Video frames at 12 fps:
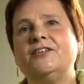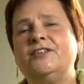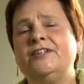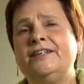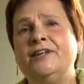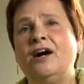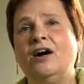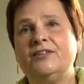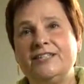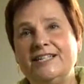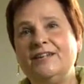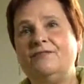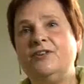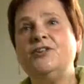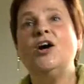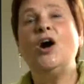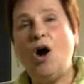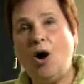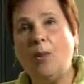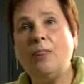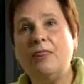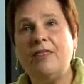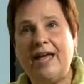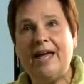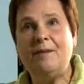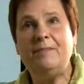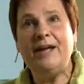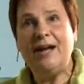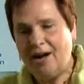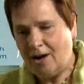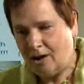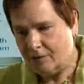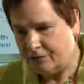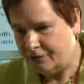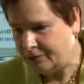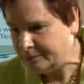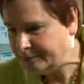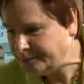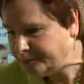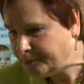that are delivered on their behalf.